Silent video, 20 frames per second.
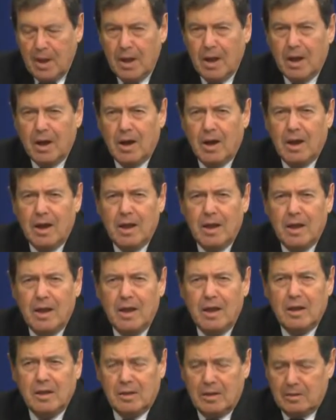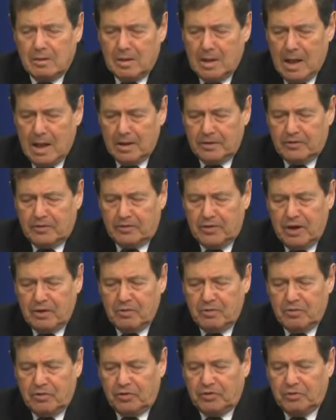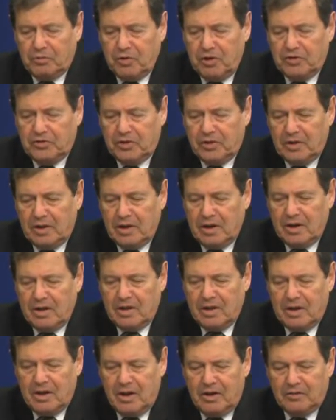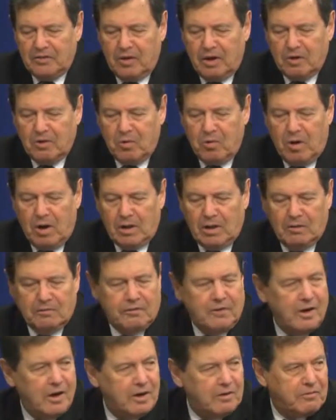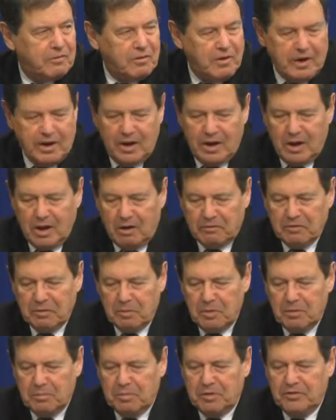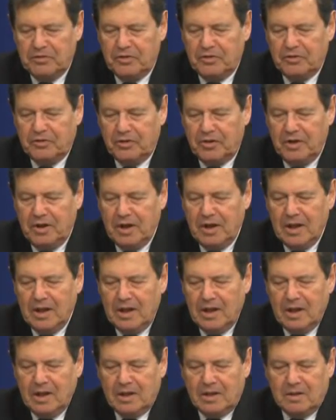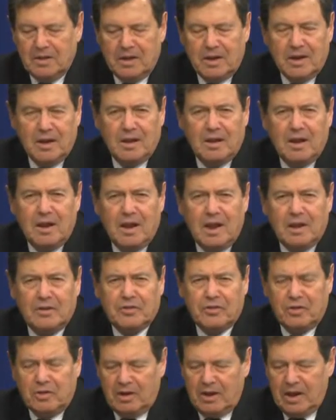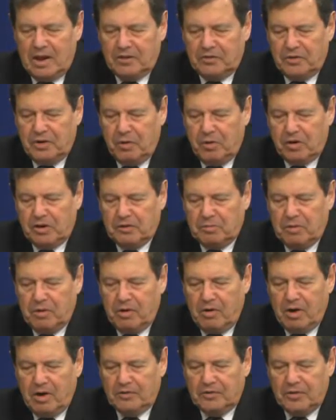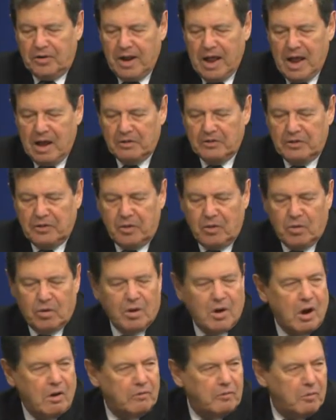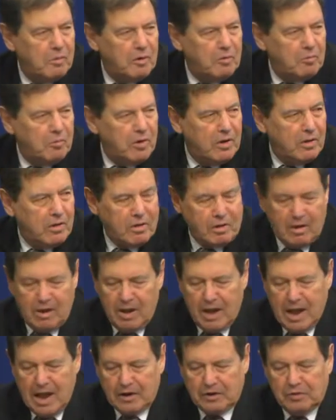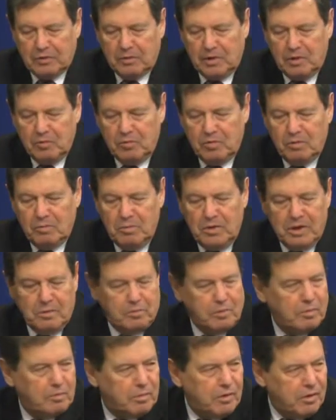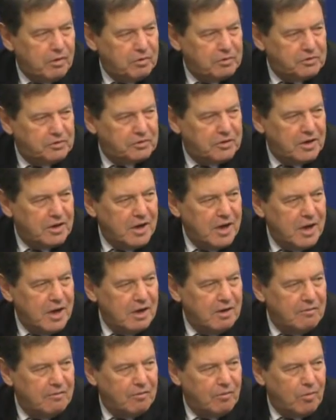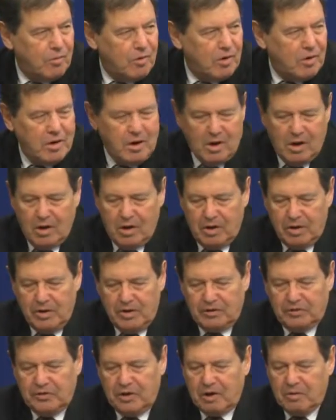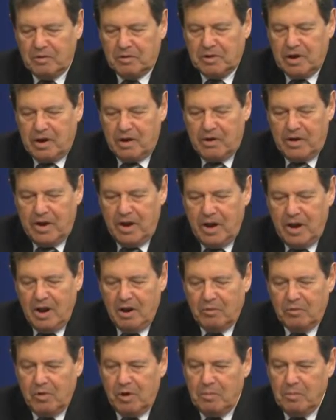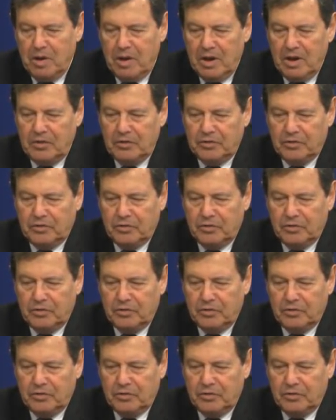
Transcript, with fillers: Uh, he in, had said just recently that he is unqualified for any government position, and he certainly has no experience in housing or government. Whether he actually will be proposed for H U D Secretary remains